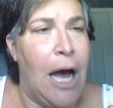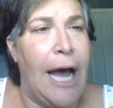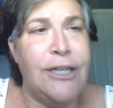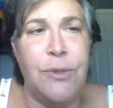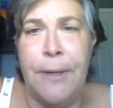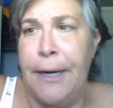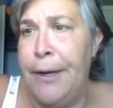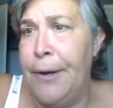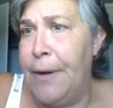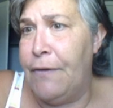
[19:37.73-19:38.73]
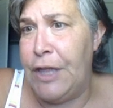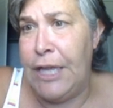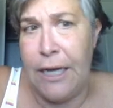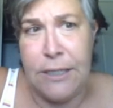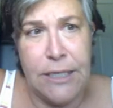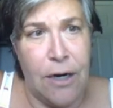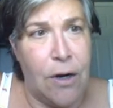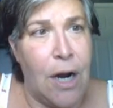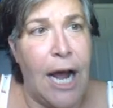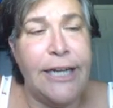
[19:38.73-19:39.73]
I do not know everything else
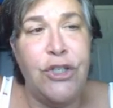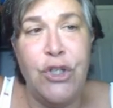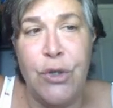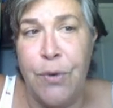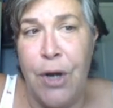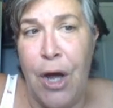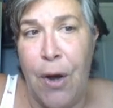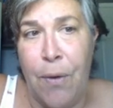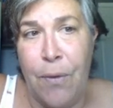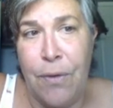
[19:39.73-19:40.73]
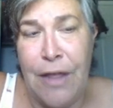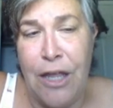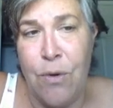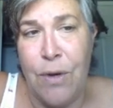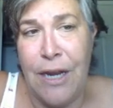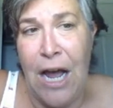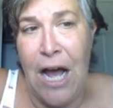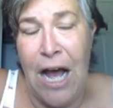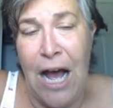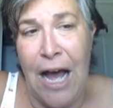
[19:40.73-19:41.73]
here. I do know that you can
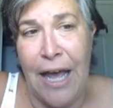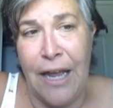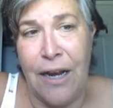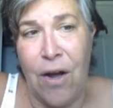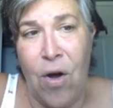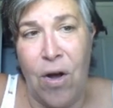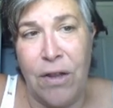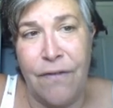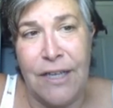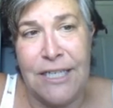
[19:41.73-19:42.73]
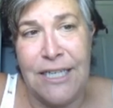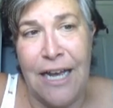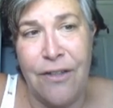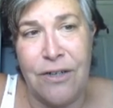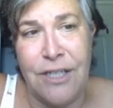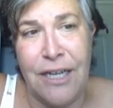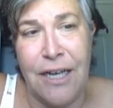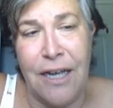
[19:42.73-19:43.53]
hide all of these. See how there's like